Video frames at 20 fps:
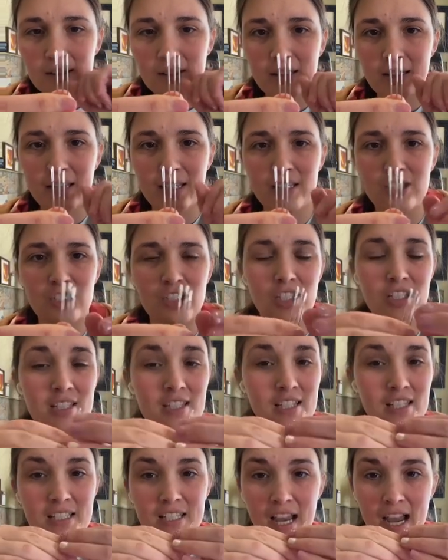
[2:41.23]
like just
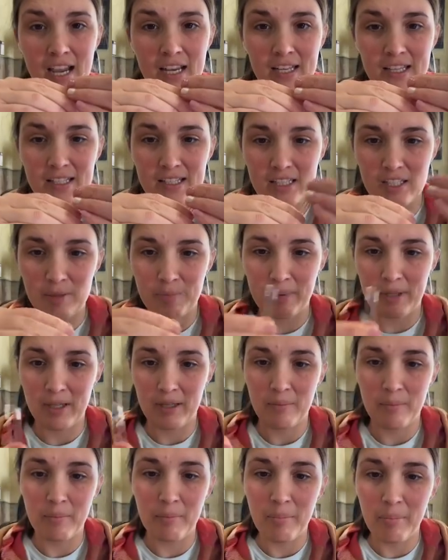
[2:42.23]
the tiniest bit.
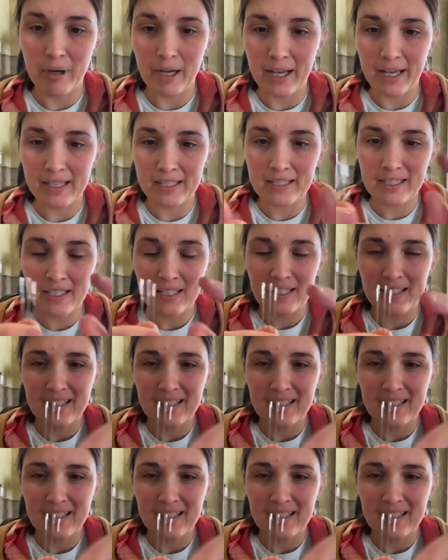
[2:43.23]
But